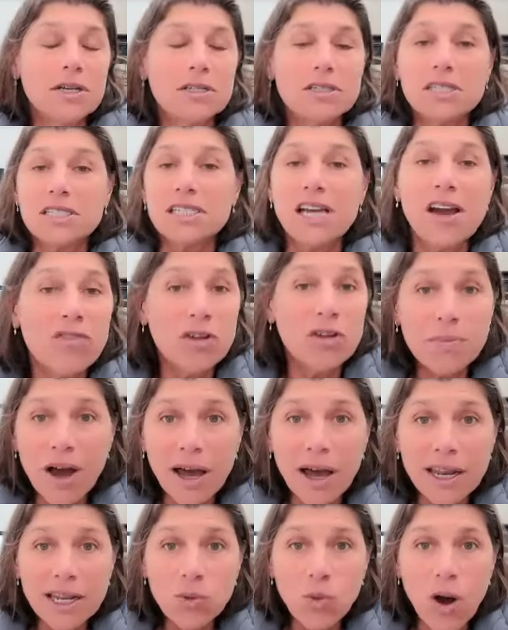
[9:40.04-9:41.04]
Does
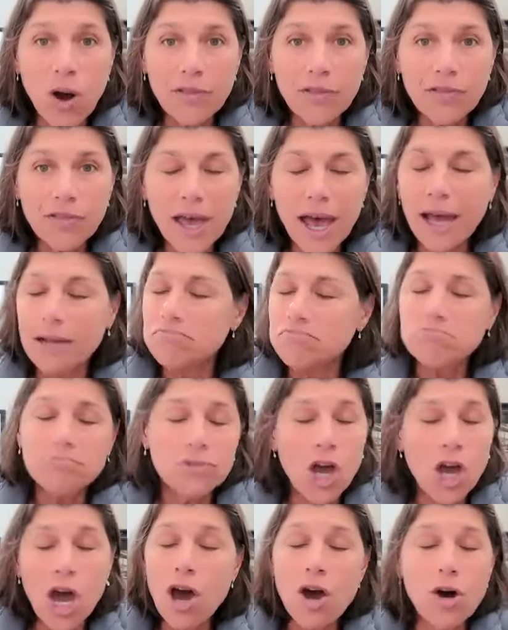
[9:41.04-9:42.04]
everybody want that?
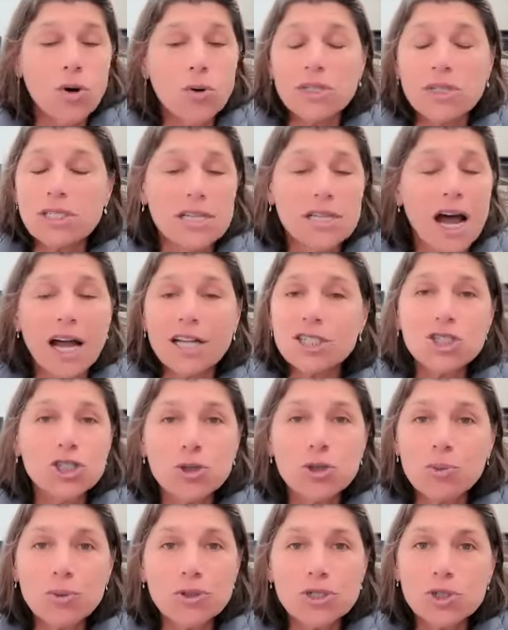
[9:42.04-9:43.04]
No, it's not
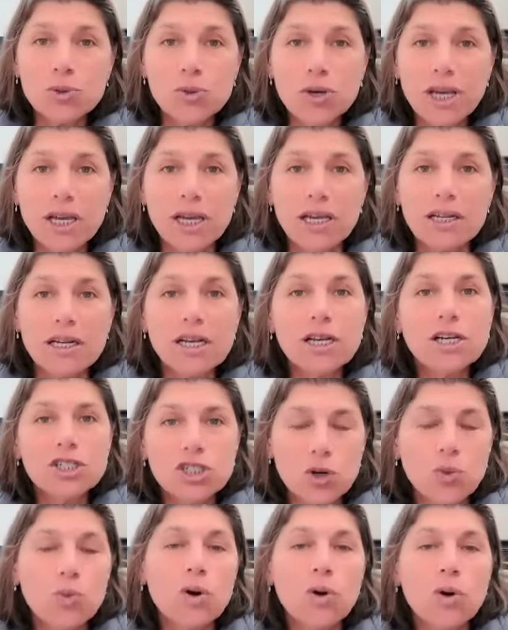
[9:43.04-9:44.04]
super sweet.
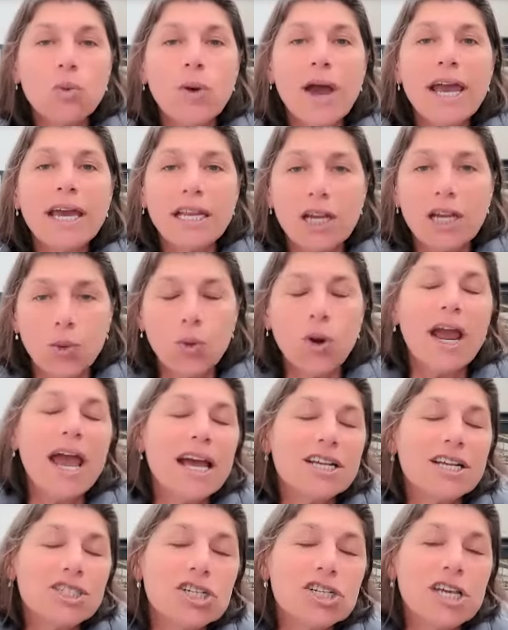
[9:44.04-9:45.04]
So we're waiting, we're
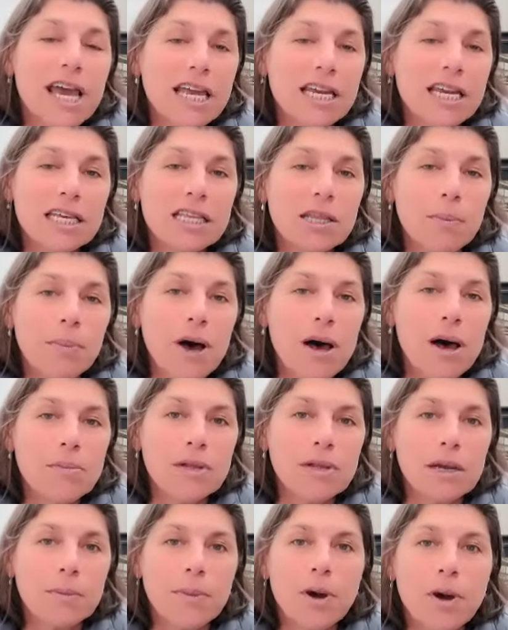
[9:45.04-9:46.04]
educating the
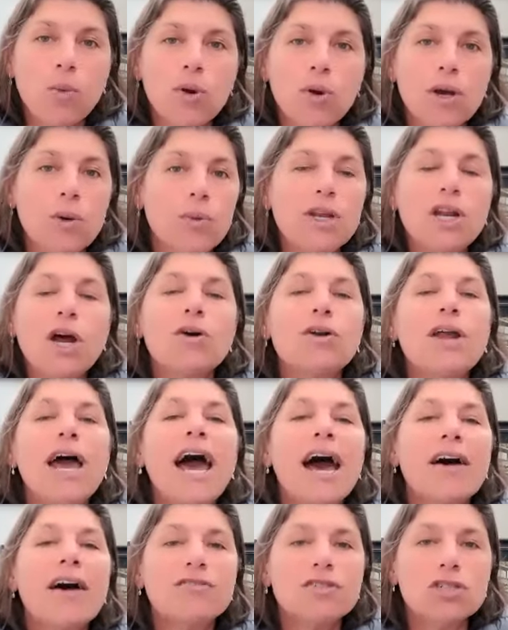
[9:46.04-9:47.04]
public, but we don't
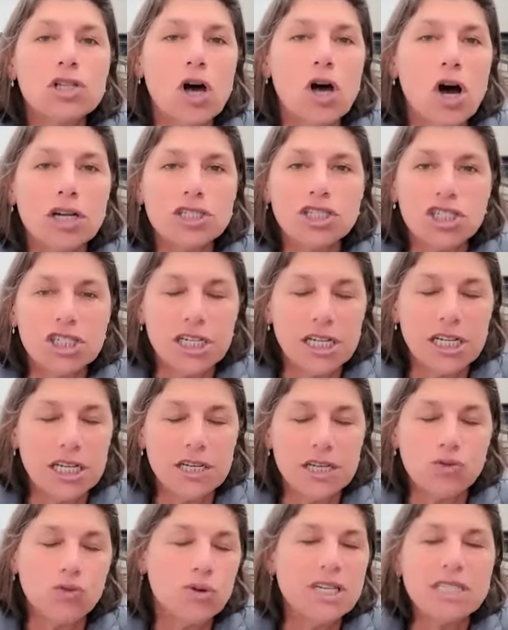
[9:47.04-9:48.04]
have to launch it
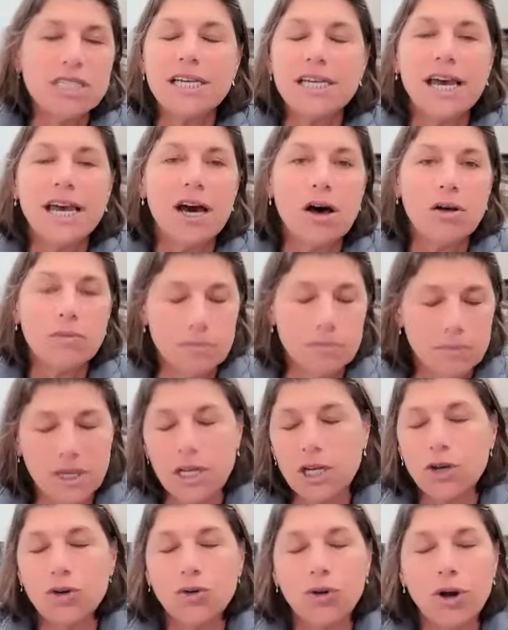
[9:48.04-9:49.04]
in retail,
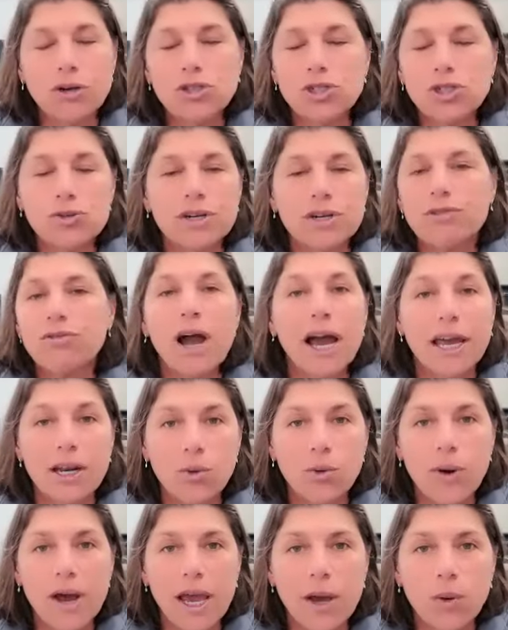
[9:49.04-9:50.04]
meaning grocery, right
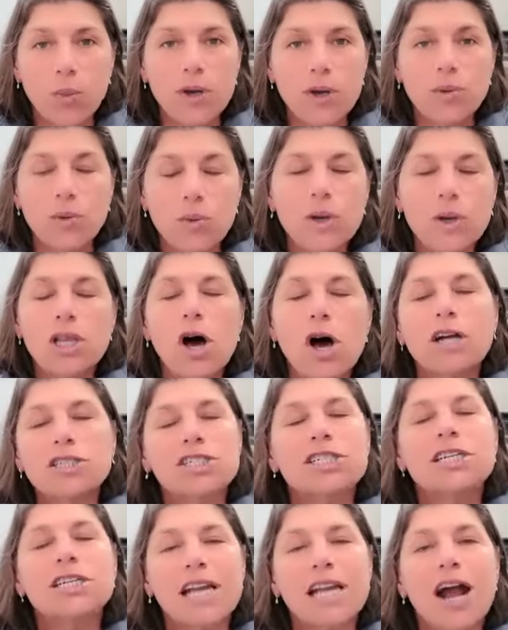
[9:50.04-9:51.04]
away. We launch
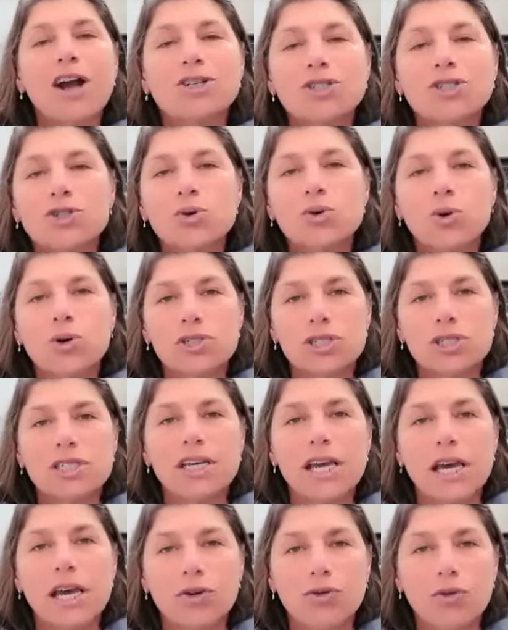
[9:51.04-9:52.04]
it in our stores and
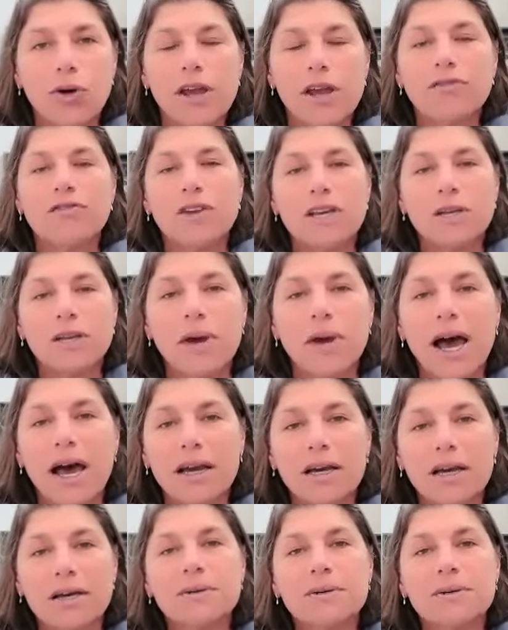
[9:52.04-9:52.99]
get great feedback.